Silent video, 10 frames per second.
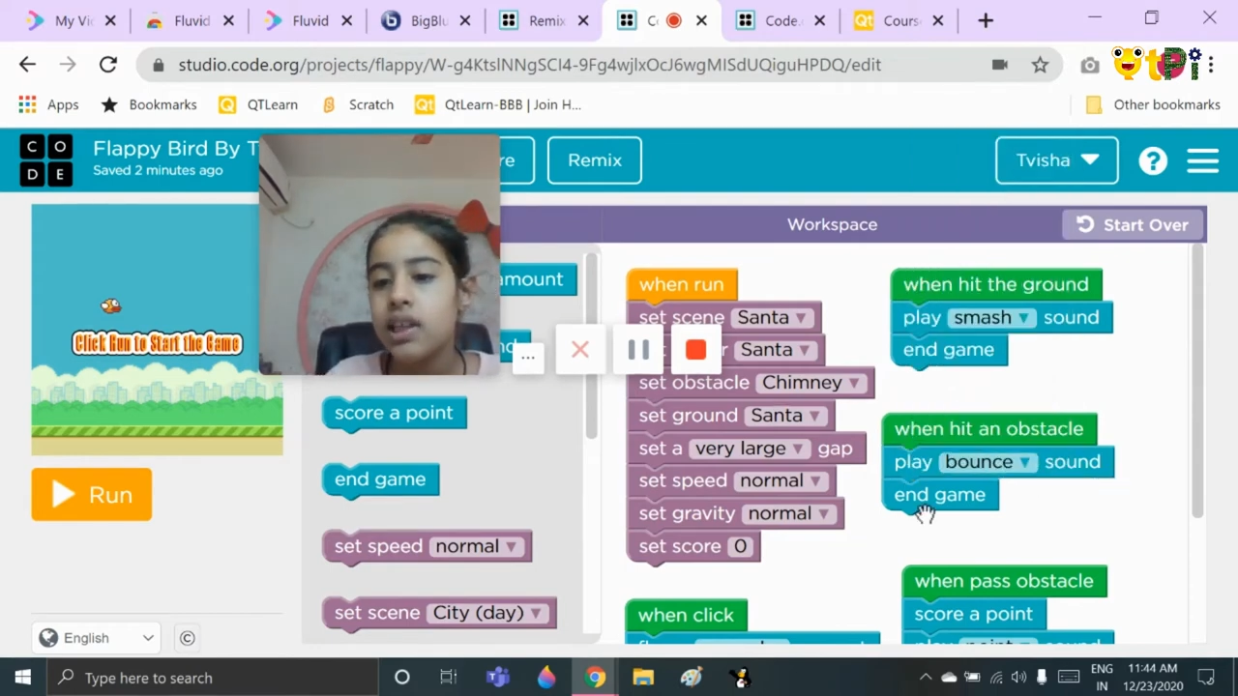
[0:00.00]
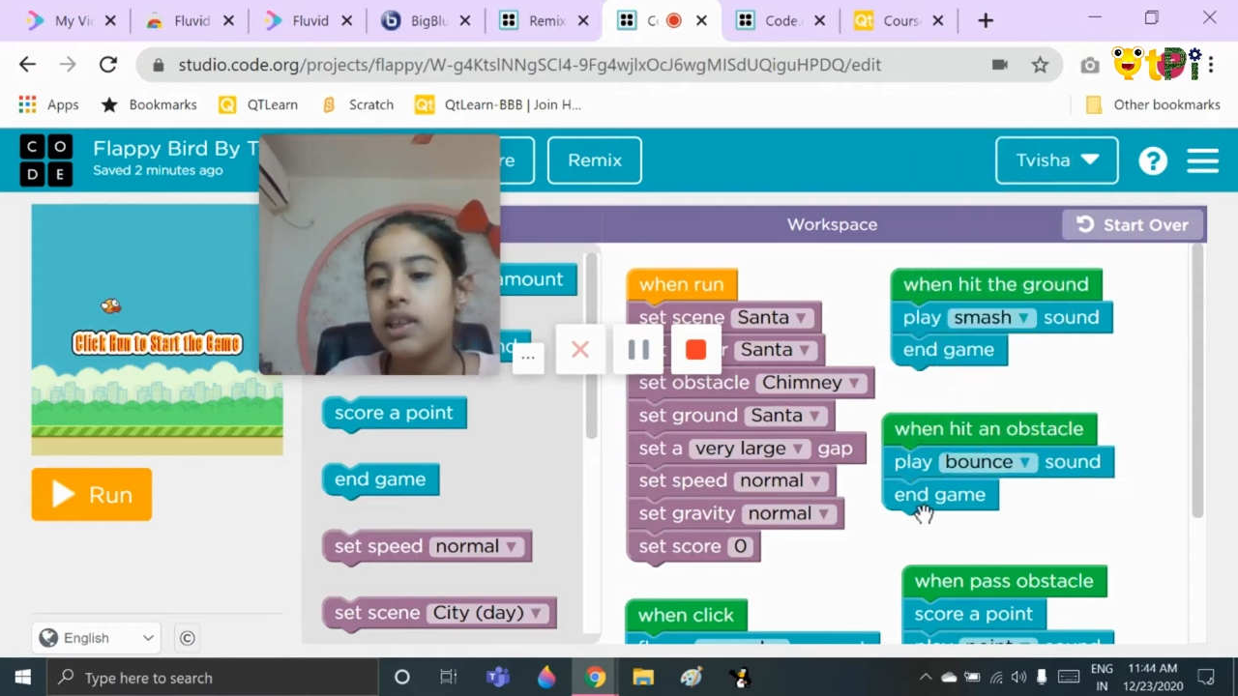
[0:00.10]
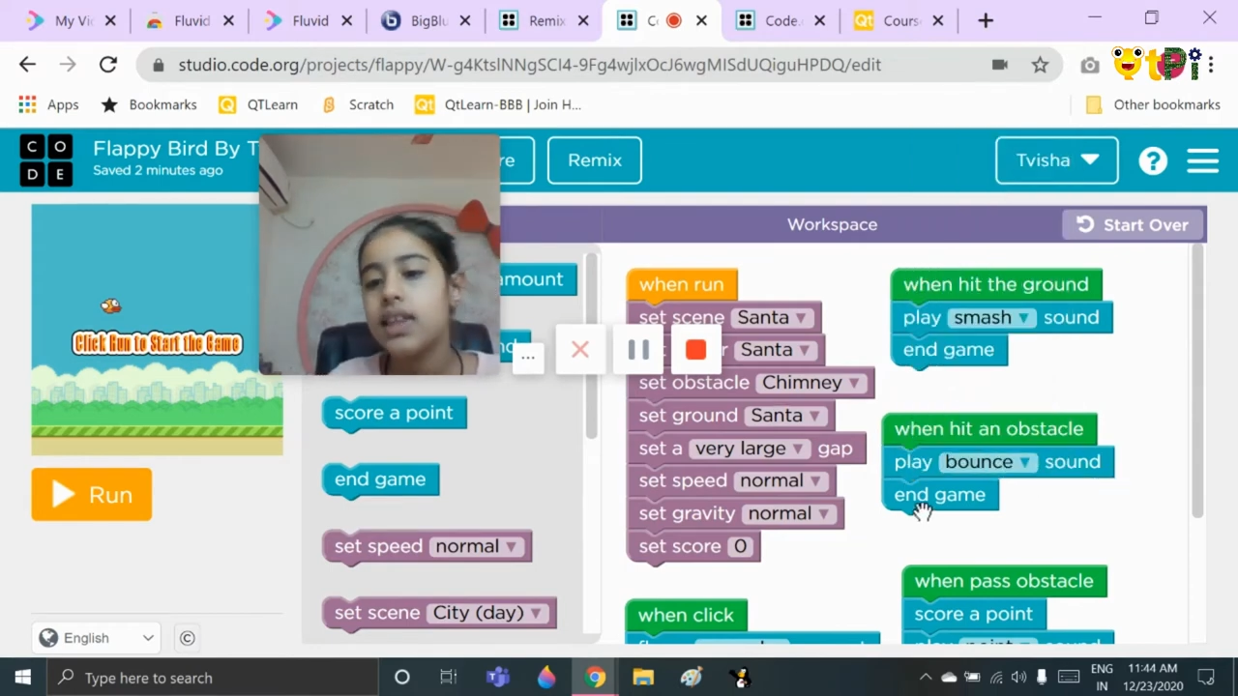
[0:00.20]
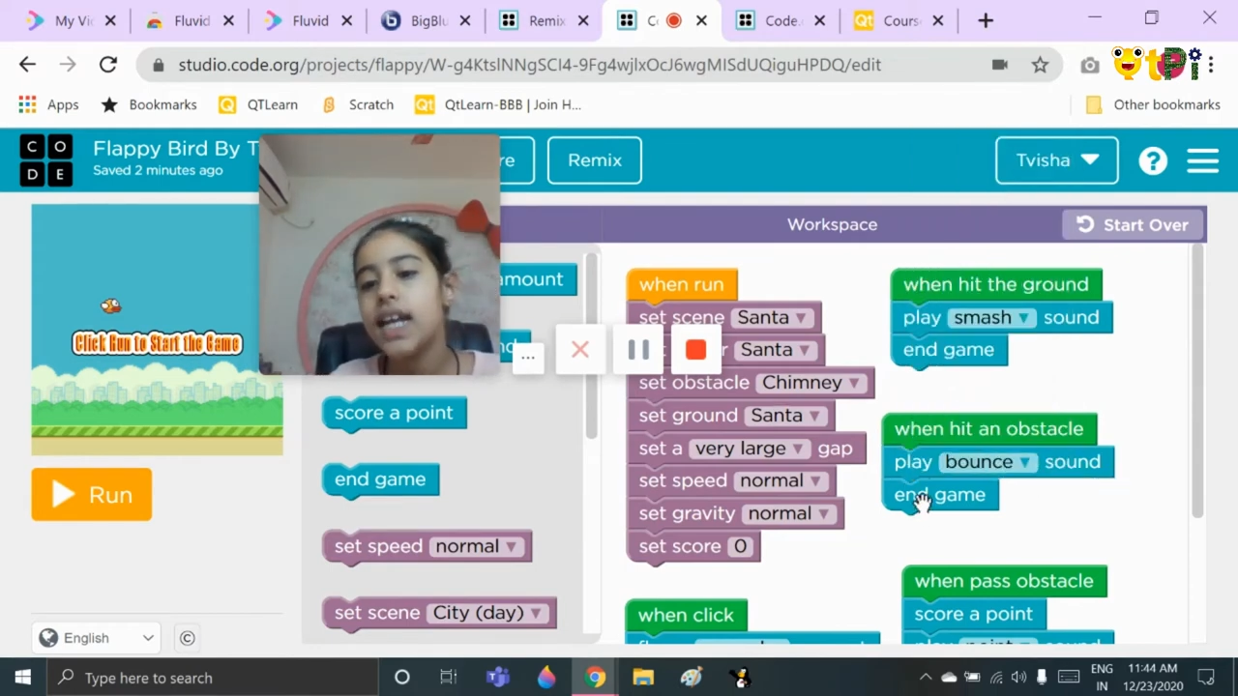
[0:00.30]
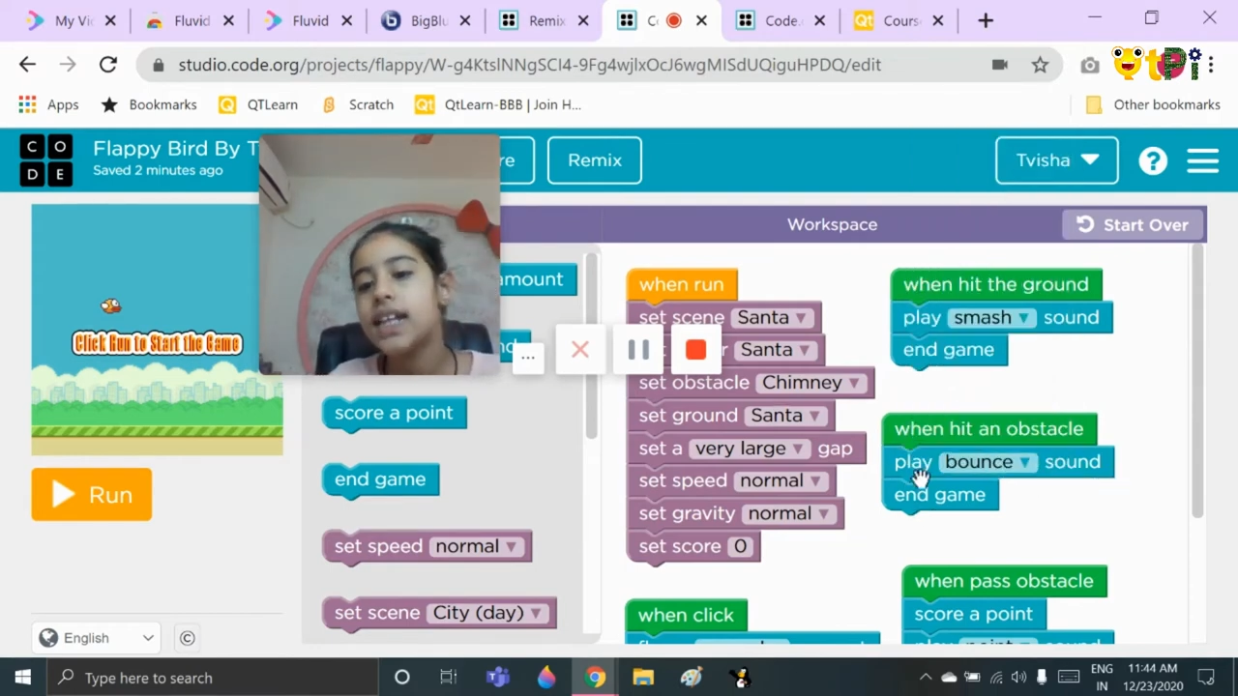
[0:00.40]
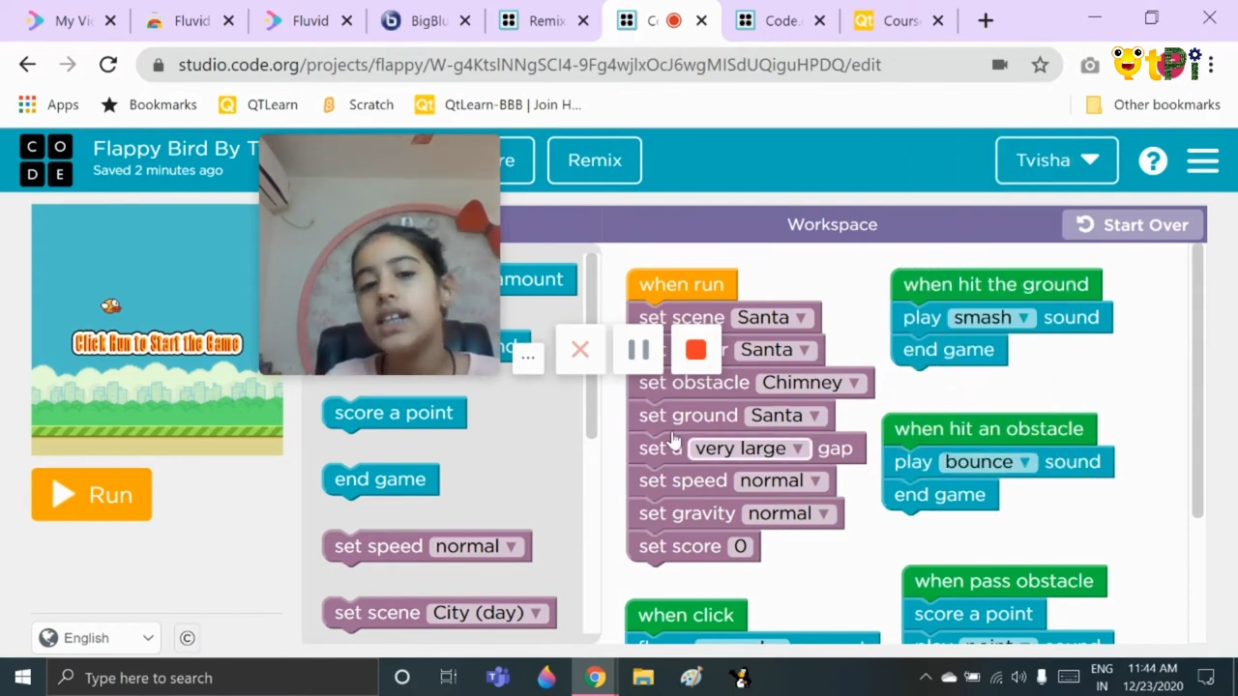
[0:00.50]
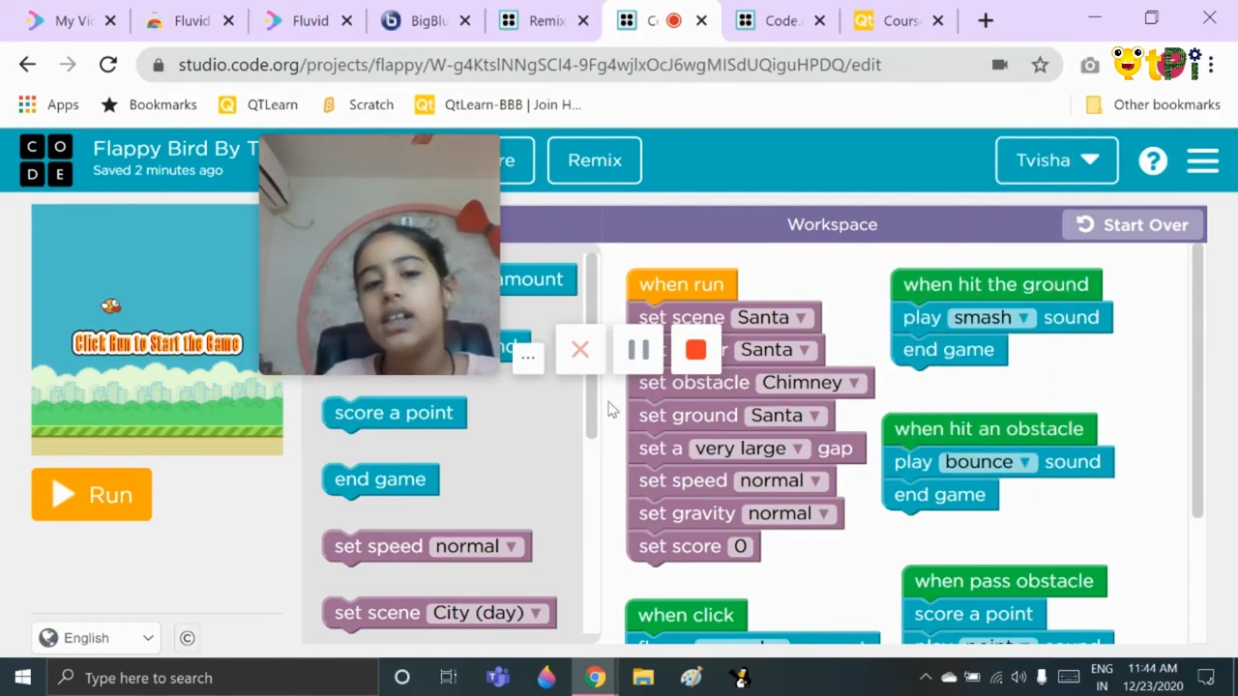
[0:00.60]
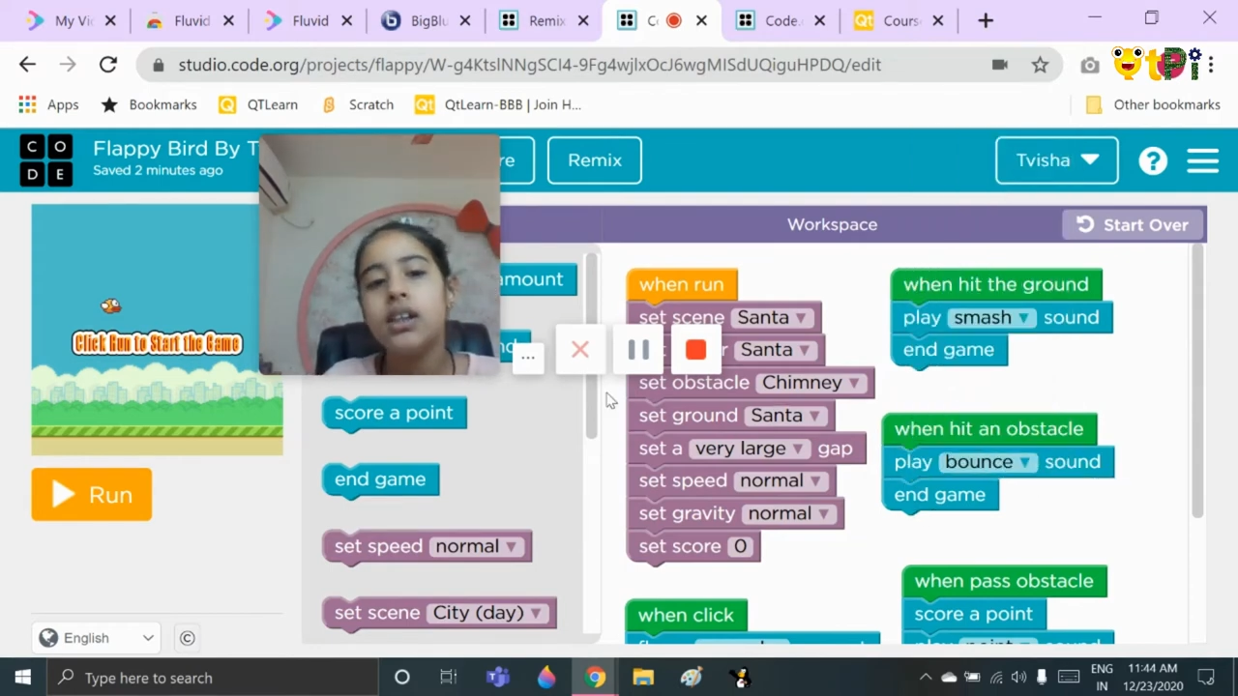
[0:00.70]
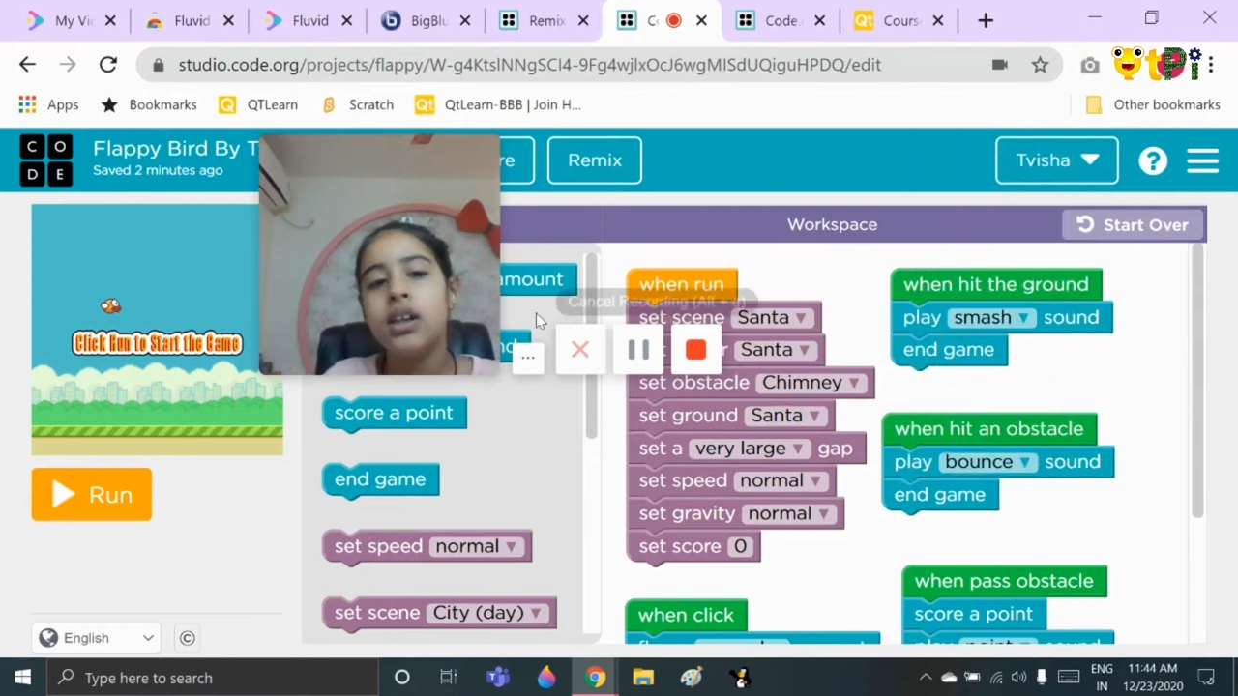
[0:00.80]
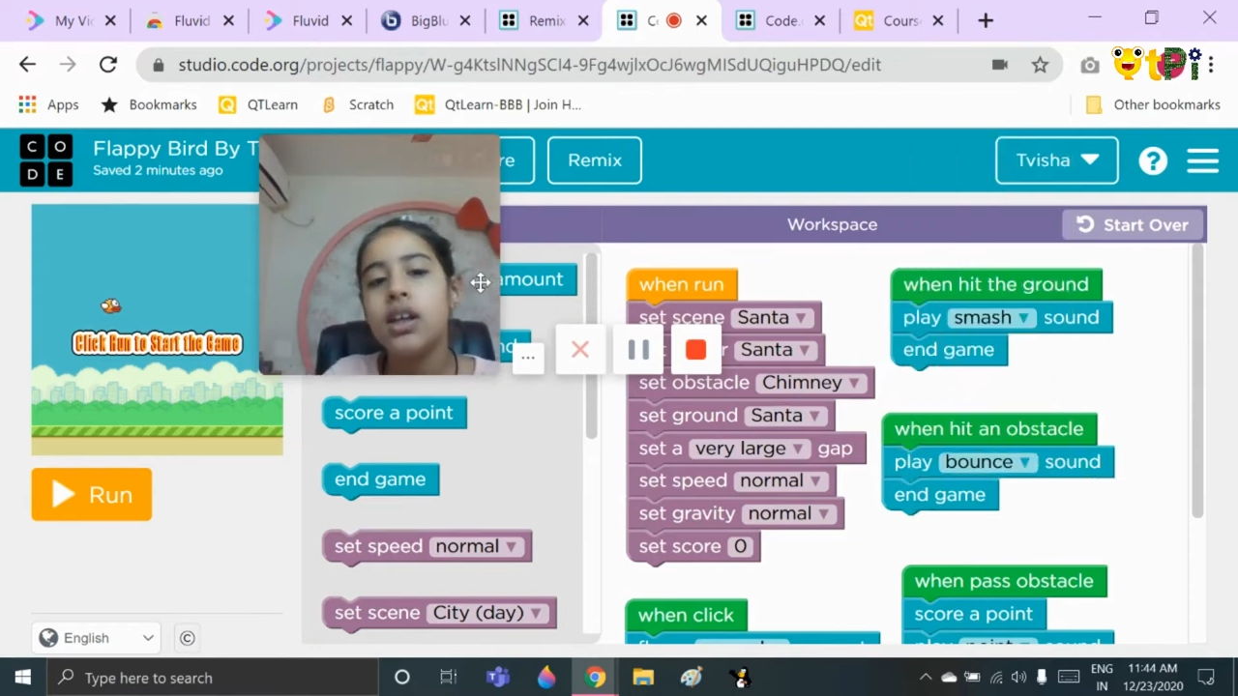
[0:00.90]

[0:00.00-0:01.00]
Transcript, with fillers: Then